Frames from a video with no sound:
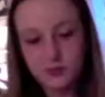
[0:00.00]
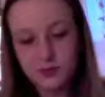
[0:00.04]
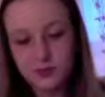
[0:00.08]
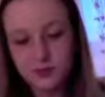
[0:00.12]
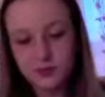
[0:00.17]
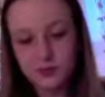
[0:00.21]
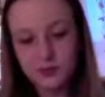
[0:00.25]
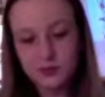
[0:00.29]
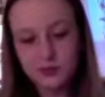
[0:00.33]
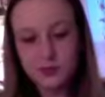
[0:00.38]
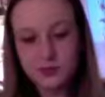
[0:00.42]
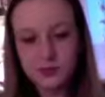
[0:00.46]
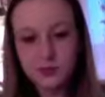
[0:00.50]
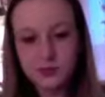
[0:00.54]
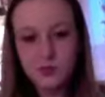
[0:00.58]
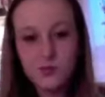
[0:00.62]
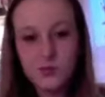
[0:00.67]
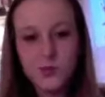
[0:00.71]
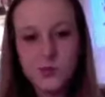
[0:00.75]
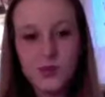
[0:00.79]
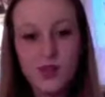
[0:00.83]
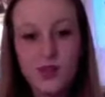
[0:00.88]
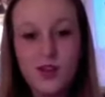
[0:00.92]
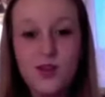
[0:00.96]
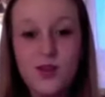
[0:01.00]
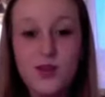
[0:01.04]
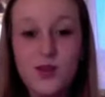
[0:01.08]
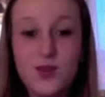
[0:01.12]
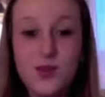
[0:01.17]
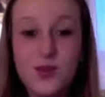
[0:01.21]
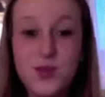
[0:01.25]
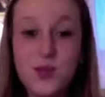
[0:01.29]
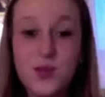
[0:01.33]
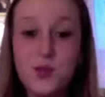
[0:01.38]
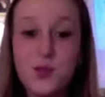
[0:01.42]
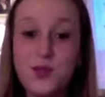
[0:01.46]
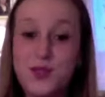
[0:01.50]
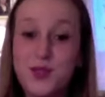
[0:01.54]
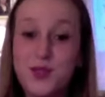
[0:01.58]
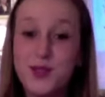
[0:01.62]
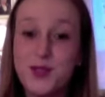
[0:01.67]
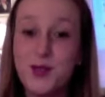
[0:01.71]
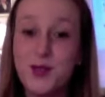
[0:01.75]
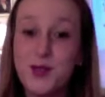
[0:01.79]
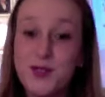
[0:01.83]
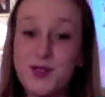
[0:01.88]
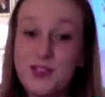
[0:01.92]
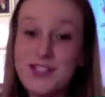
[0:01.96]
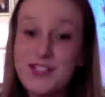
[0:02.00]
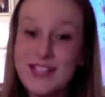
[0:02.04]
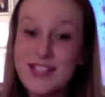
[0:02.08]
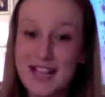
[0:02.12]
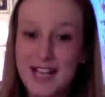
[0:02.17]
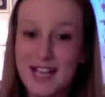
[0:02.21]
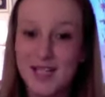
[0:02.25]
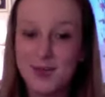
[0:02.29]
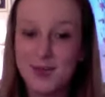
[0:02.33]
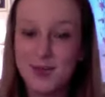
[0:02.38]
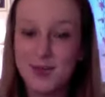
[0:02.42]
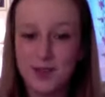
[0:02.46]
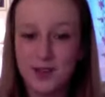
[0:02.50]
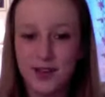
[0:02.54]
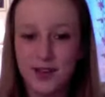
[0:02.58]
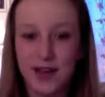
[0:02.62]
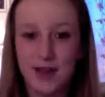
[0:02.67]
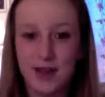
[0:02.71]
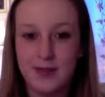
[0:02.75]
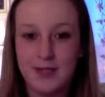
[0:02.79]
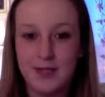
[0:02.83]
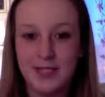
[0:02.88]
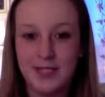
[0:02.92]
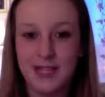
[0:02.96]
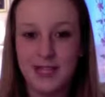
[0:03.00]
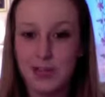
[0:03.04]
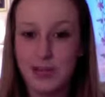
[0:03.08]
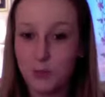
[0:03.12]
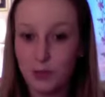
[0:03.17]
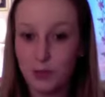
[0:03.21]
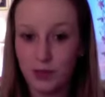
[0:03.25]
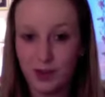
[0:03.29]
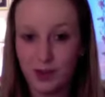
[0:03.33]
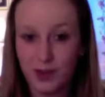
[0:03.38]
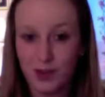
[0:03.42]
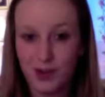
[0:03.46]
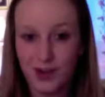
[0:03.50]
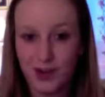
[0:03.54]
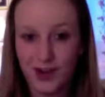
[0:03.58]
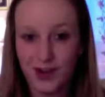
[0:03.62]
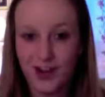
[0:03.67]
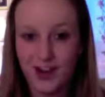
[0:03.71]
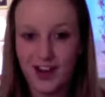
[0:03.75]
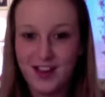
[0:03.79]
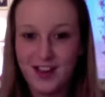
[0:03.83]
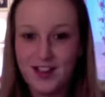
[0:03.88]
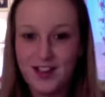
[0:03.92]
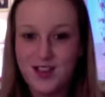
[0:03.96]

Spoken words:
fit in. So the results of the test were that I was a type 1 learner.